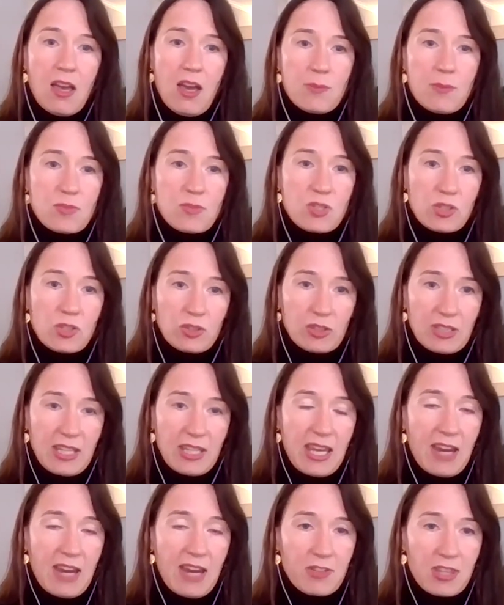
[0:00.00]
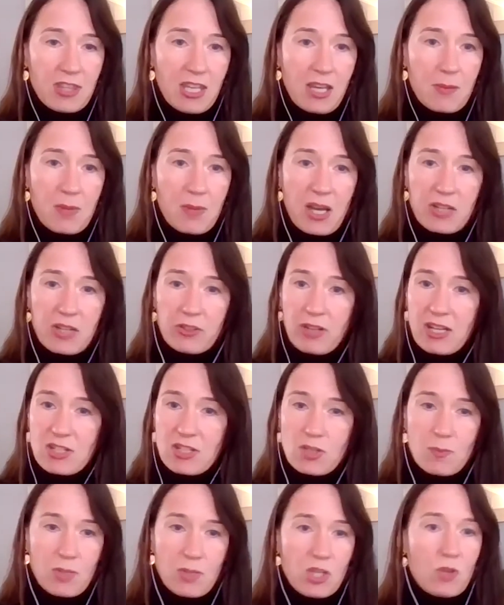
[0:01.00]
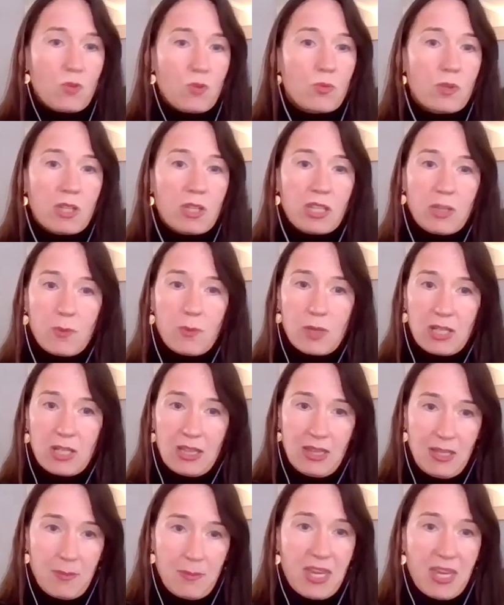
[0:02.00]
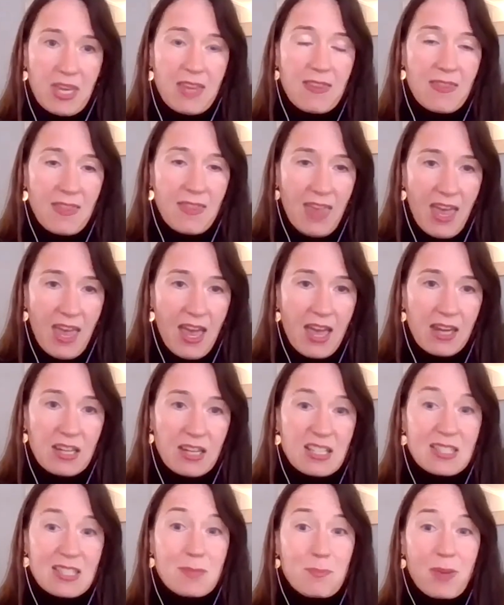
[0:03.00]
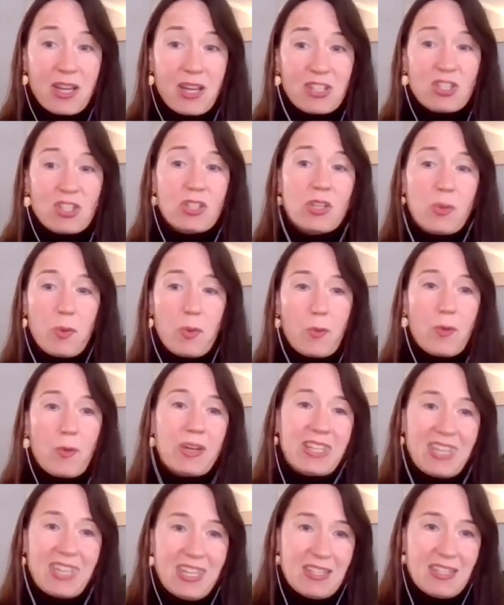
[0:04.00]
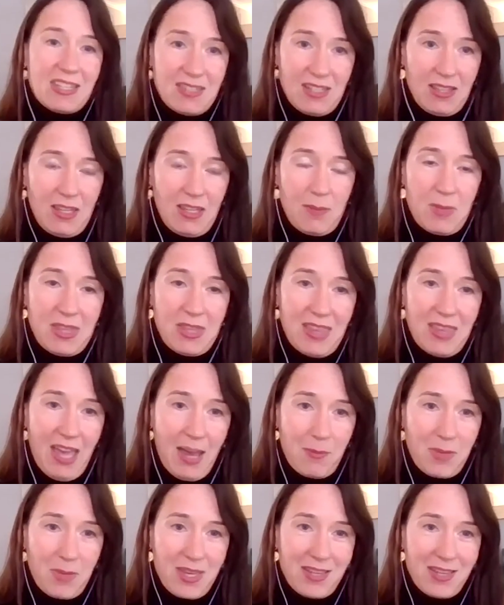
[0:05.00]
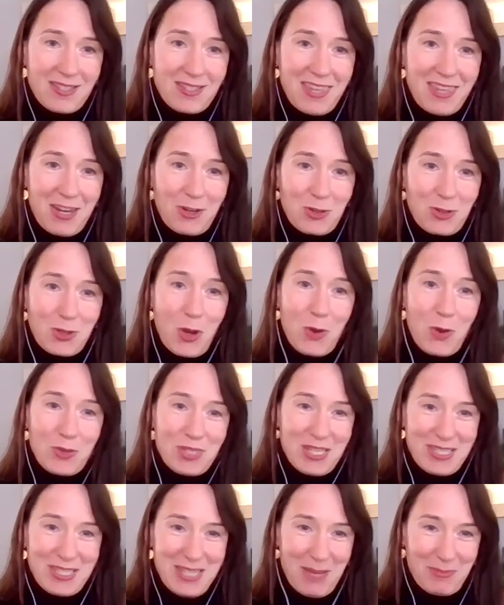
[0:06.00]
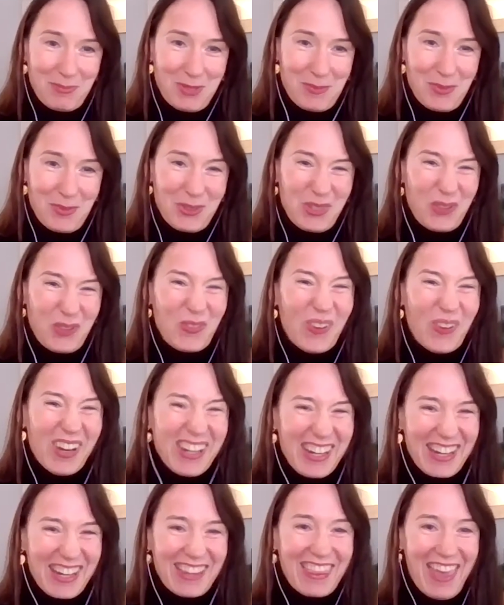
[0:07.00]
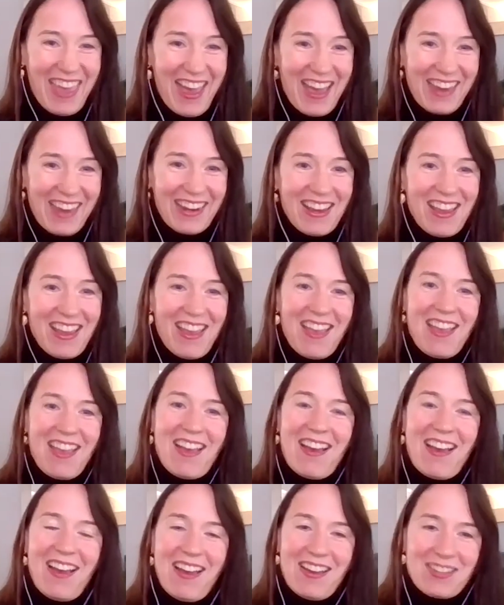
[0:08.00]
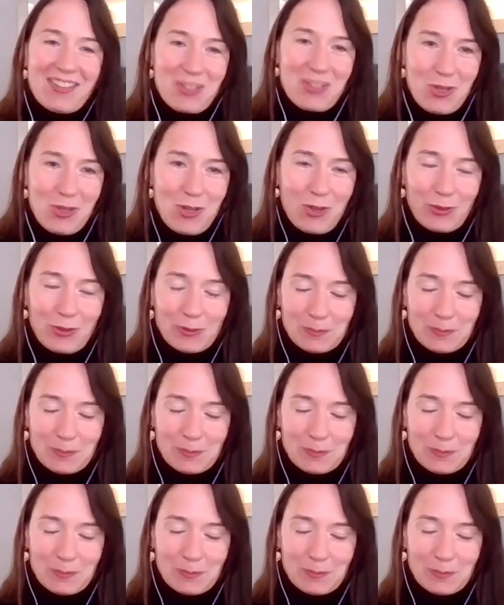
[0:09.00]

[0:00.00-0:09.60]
Certainly everything in moderation, but you really want to limit that. Especially we want kids to limit that, because they are so susceptible to wanting that too.